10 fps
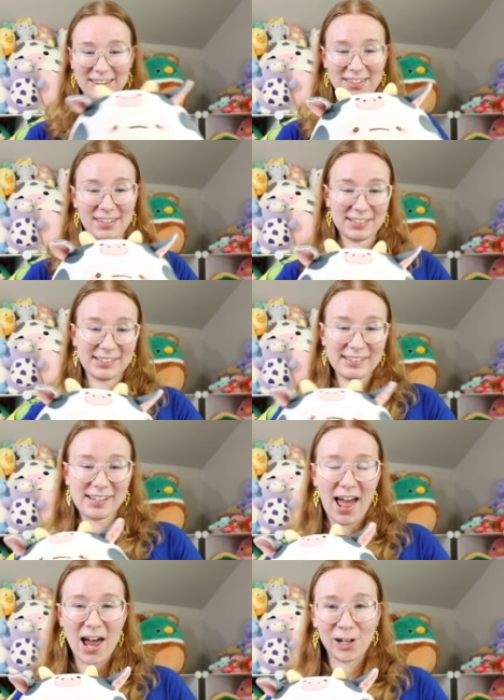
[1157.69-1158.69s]
This is
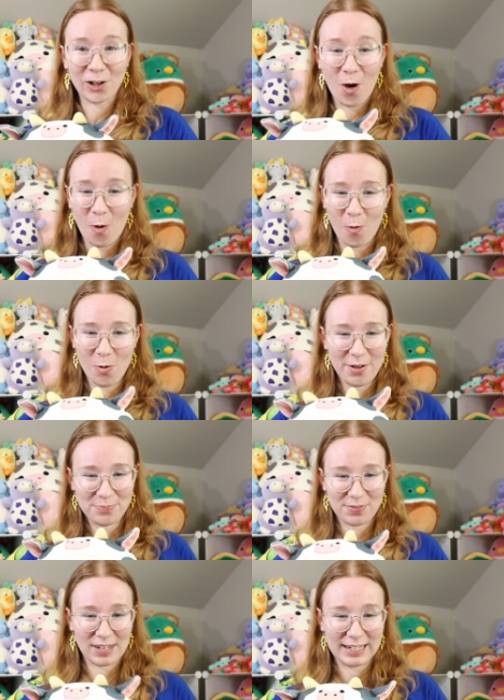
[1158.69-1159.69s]
Ello.
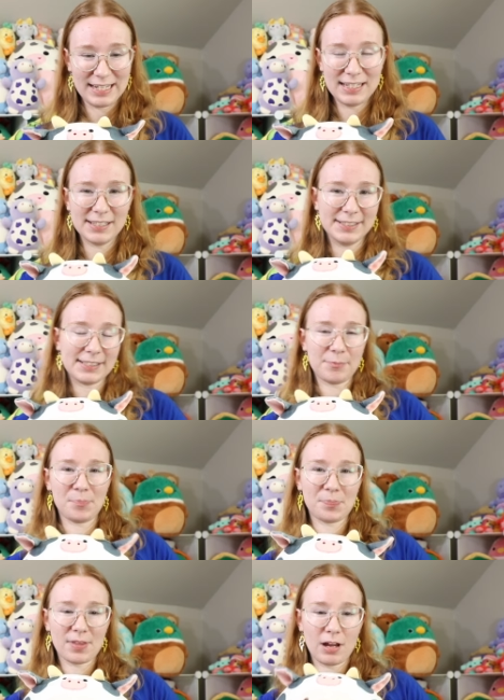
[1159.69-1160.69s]
He is
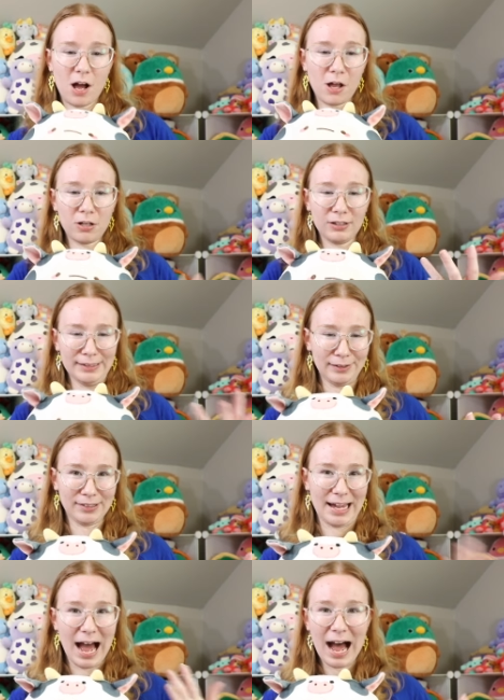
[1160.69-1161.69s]
a little
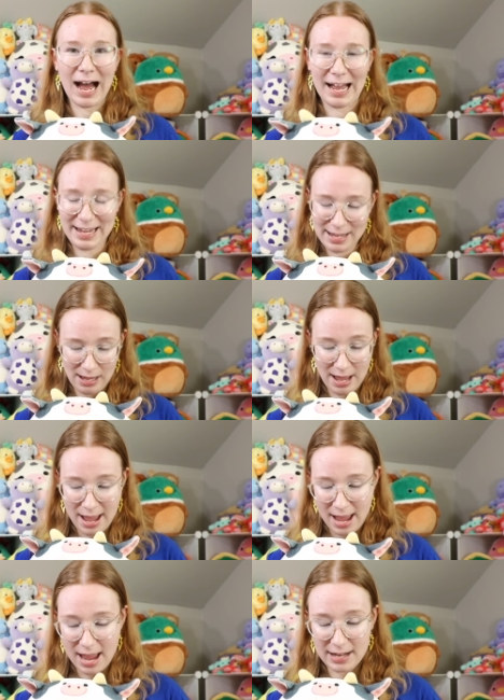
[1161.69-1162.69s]
guy
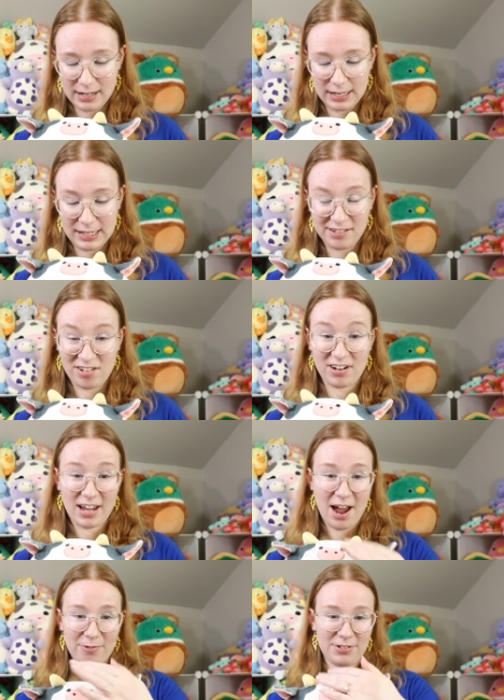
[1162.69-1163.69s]
and he's in a
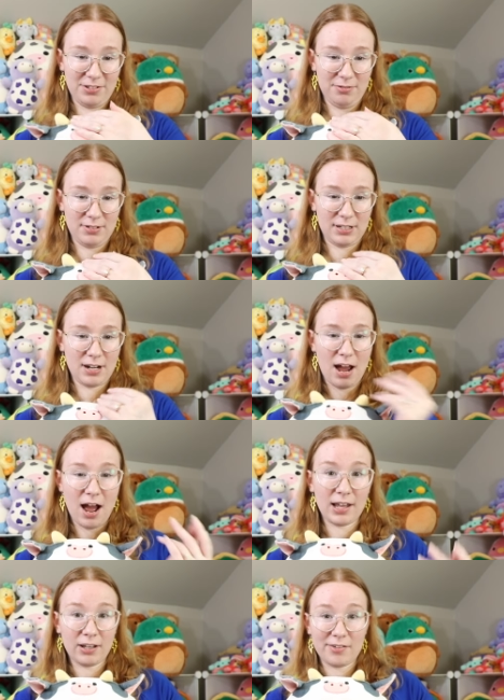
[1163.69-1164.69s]
cow suit.
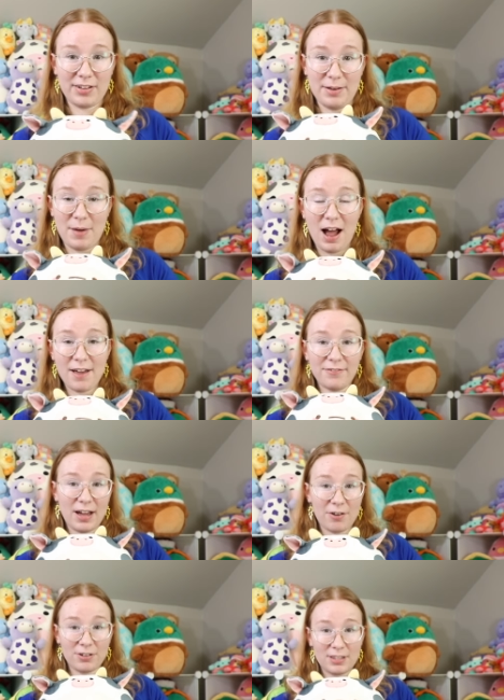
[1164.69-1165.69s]
I love him. I
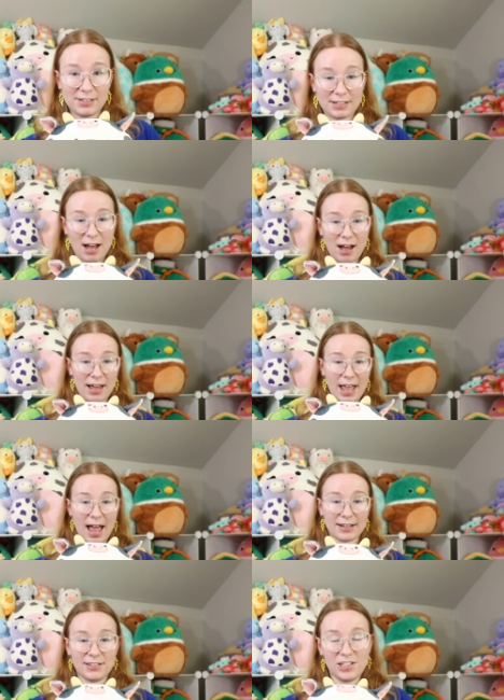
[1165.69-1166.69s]
found this guy
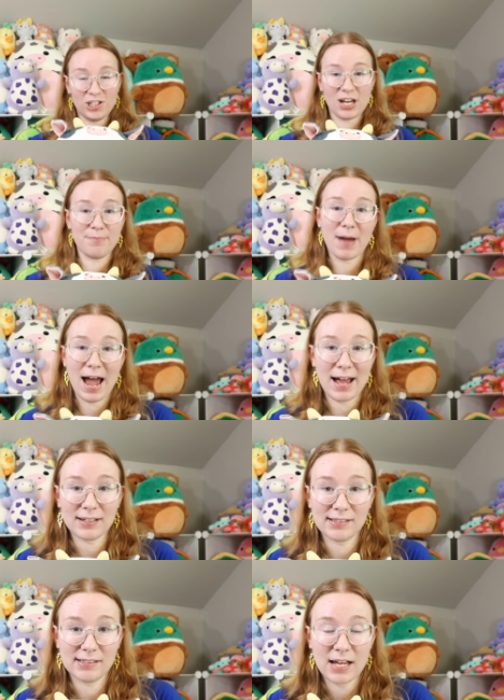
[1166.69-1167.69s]
at T J
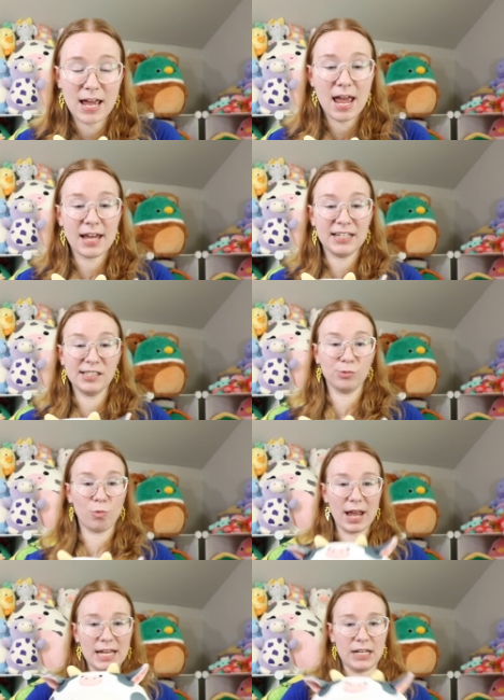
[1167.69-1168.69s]
Maxx and he's
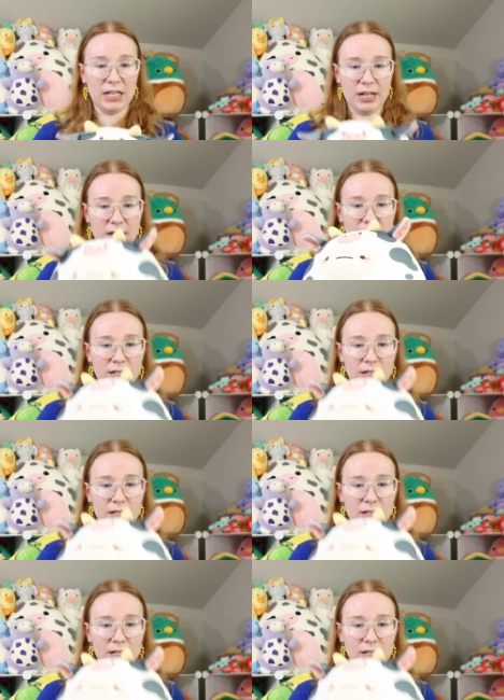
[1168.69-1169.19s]
weighted.